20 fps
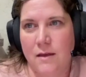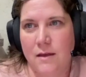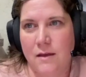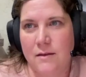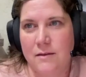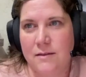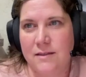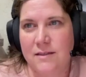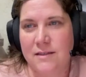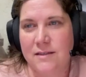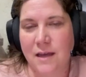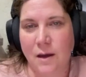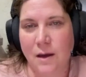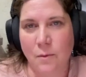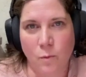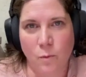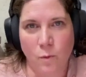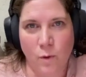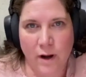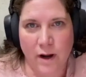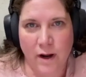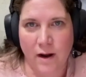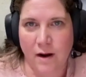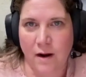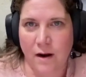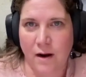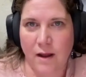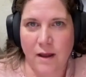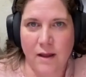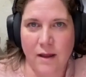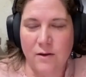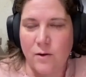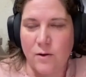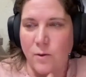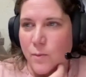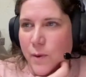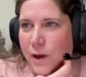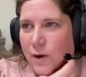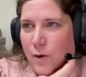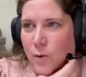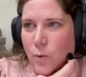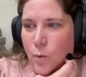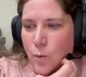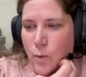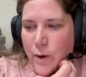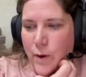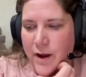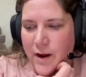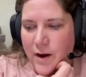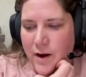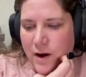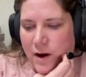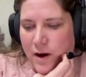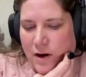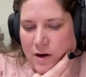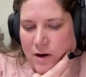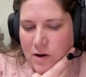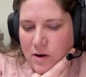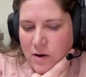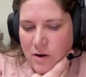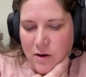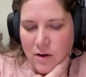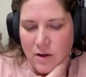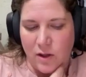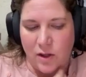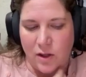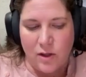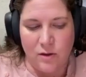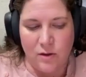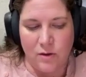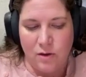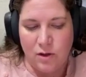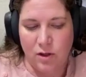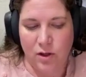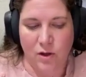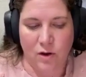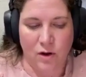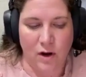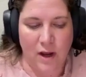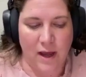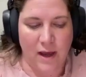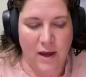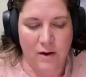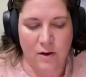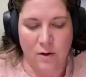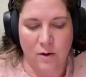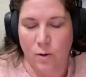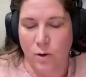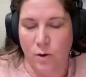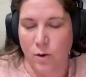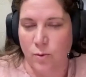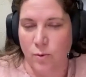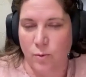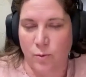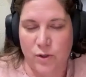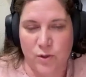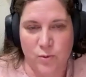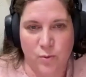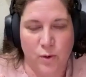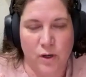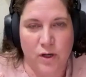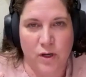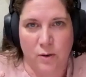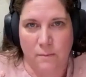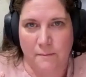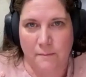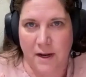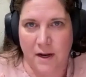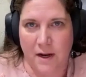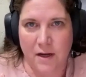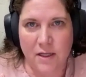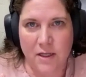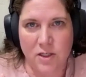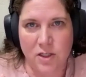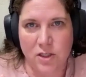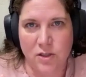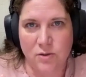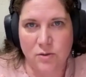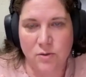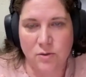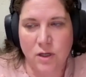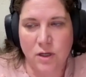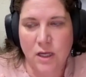somewhere, no matter where you're at or which one you're married to,